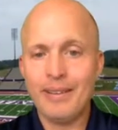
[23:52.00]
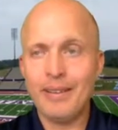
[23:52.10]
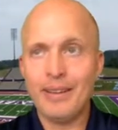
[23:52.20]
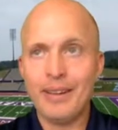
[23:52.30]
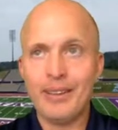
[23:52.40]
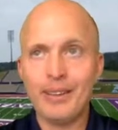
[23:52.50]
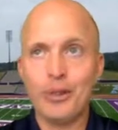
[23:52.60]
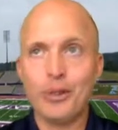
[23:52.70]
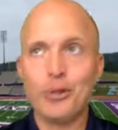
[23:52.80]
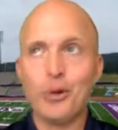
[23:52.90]
and, and I
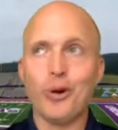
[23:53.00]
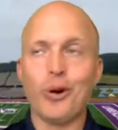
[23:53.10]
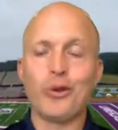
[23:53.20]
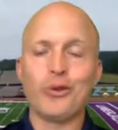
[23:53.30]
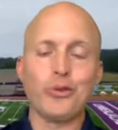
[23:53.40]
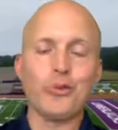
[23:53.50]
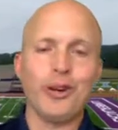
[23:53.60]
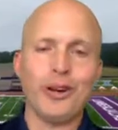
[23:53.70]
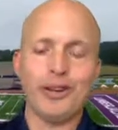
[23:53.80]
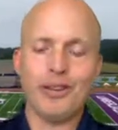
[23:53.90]
think you know all too
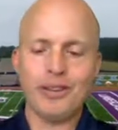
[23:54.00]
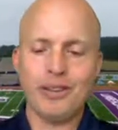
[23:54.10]
well